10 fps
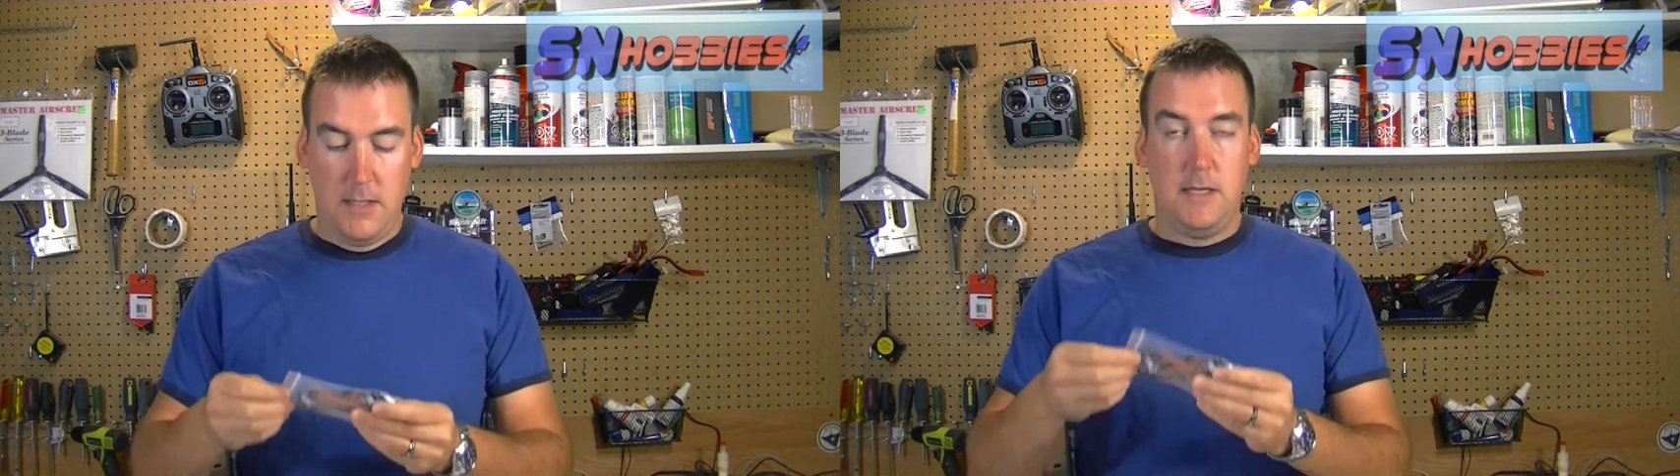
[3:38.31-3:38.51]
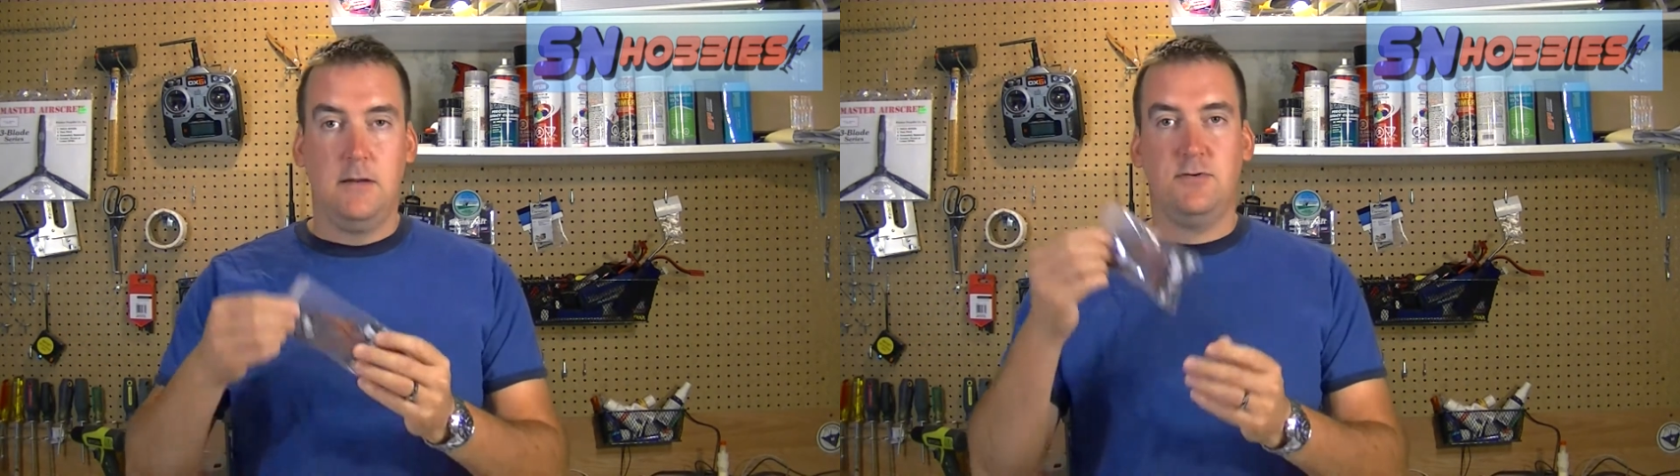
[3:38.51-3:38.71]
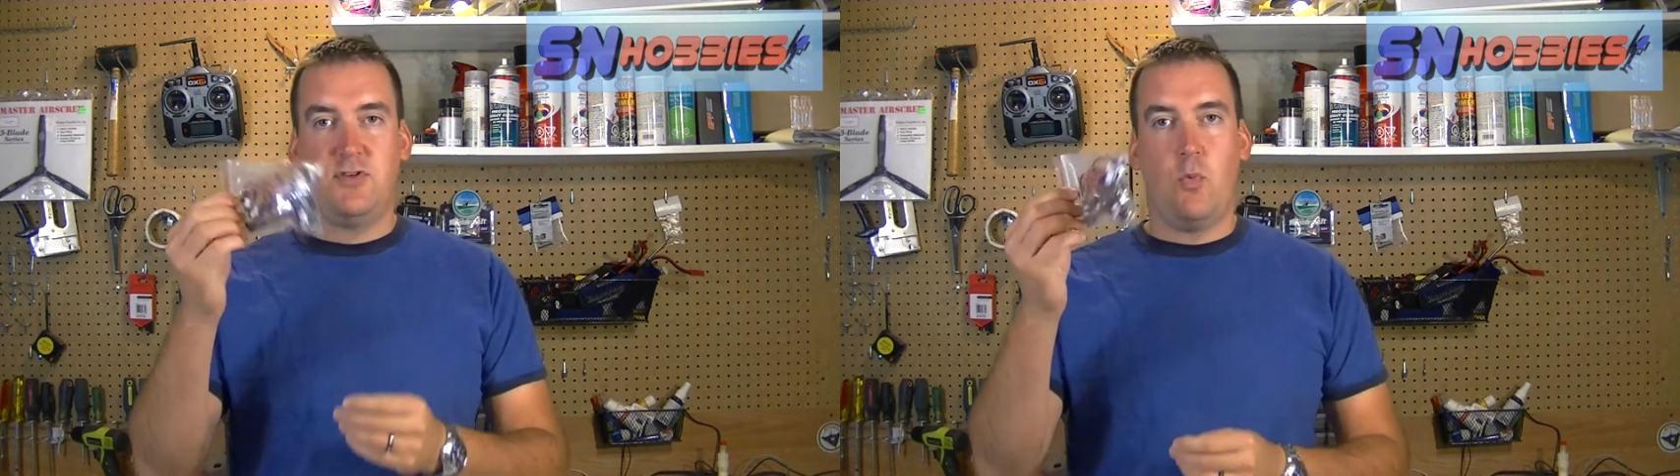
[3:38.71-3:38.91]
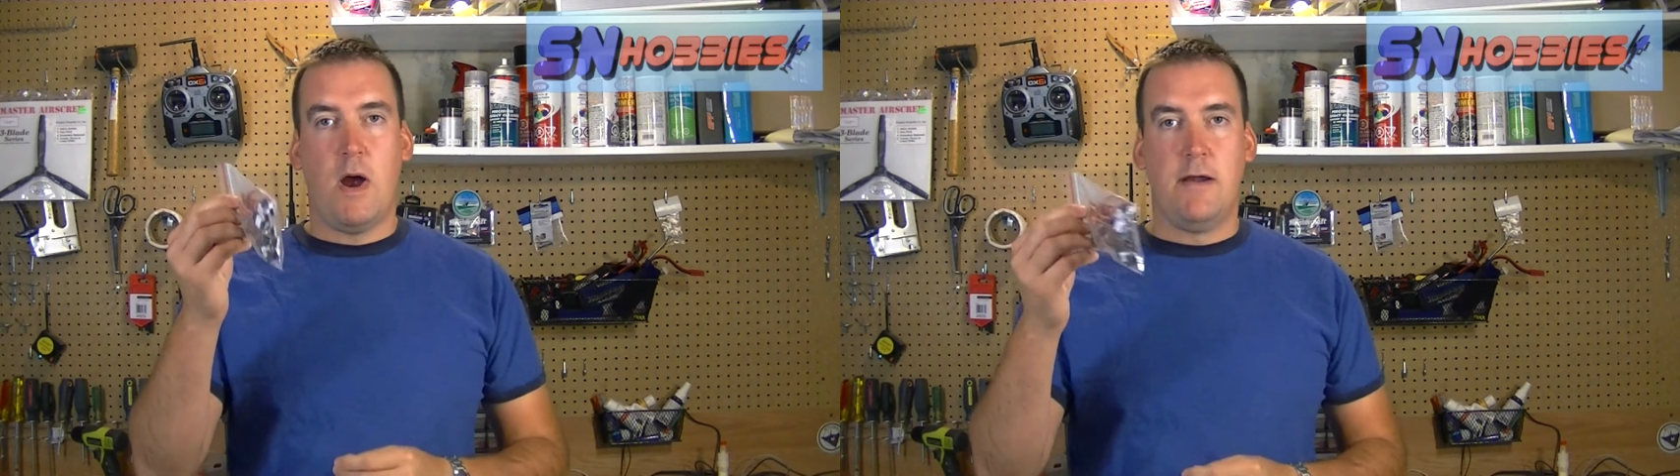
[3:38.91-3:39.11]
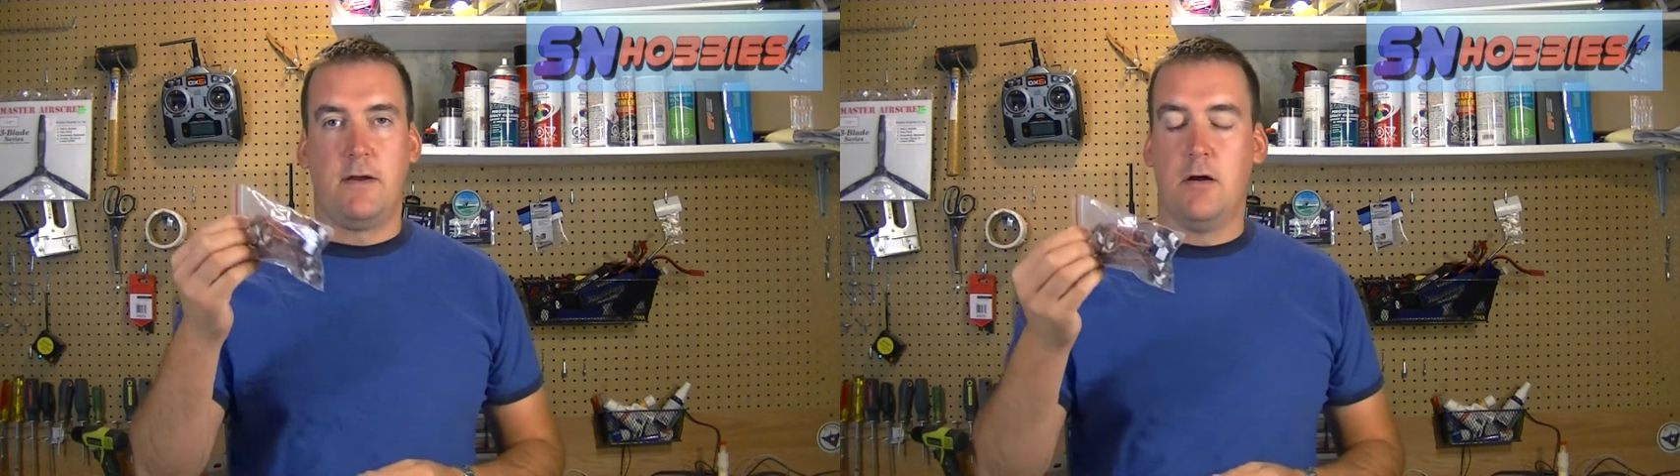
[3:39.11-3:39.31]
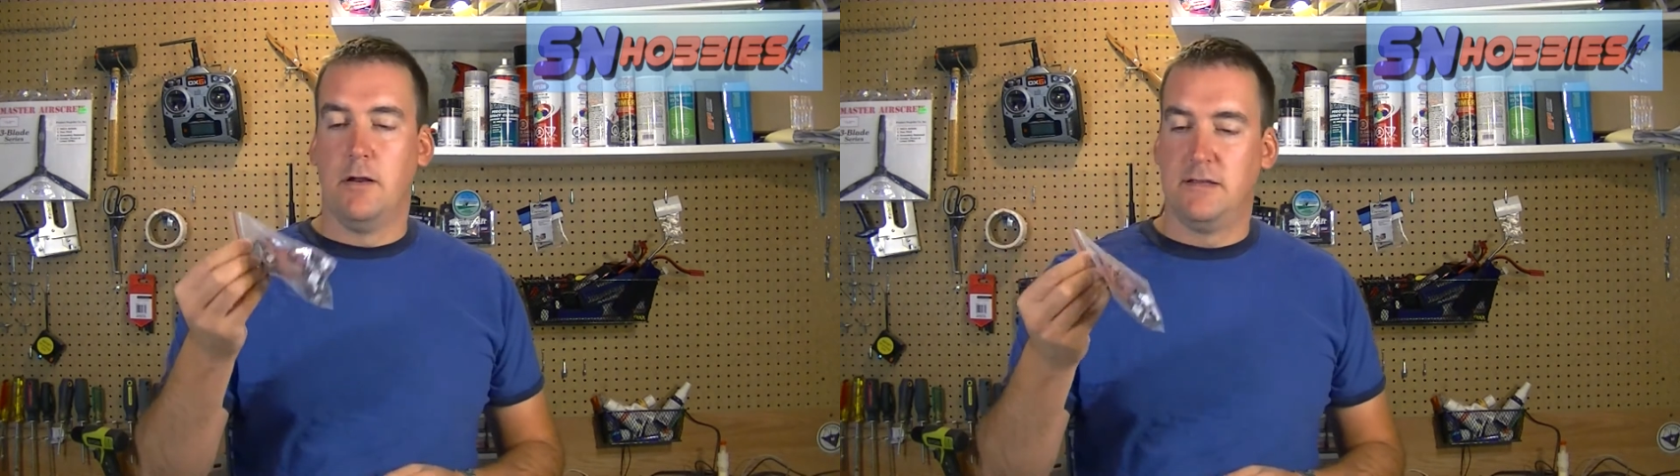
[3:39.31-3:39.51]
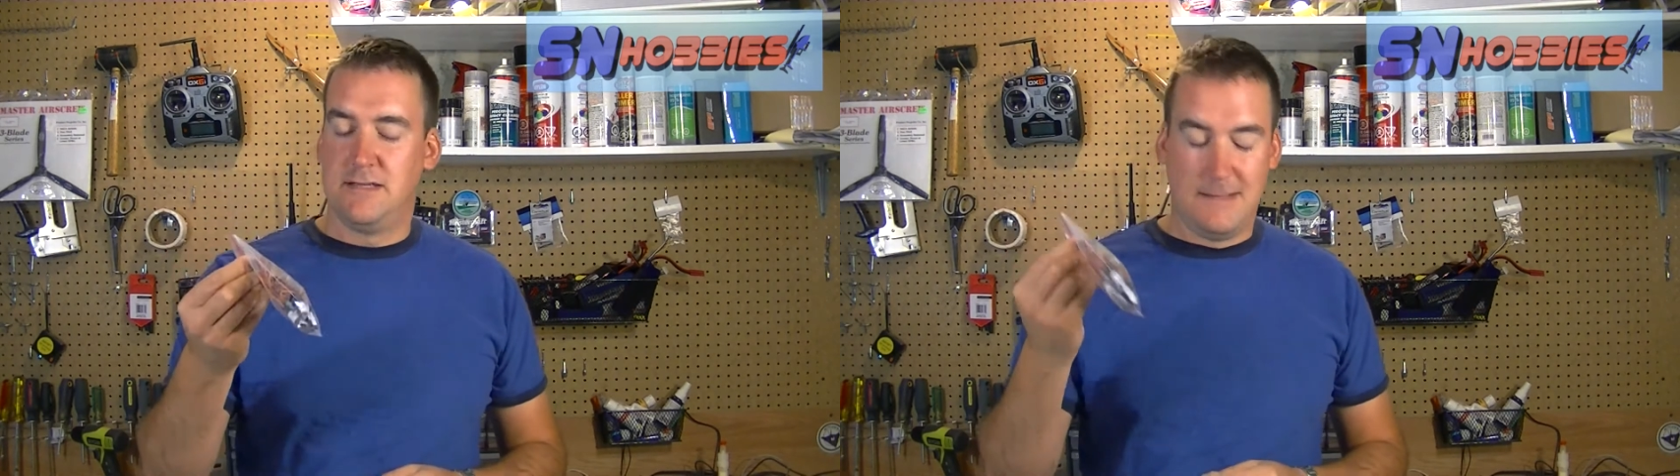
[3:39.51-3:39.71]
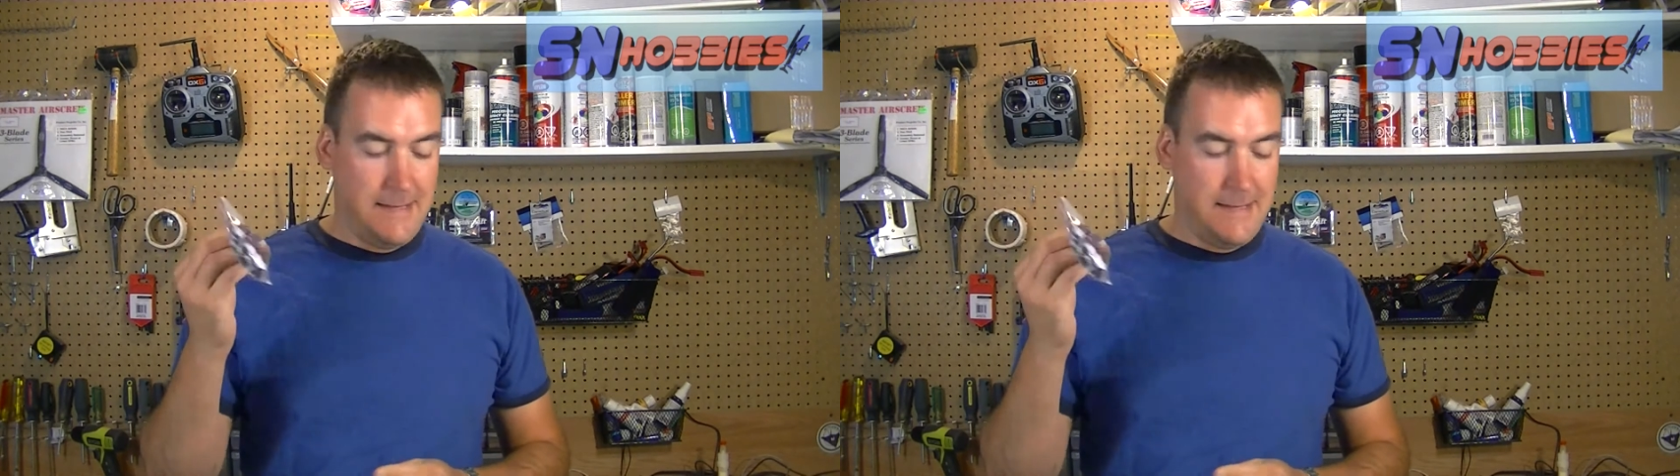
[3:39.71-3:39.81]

Here's the wiring harness.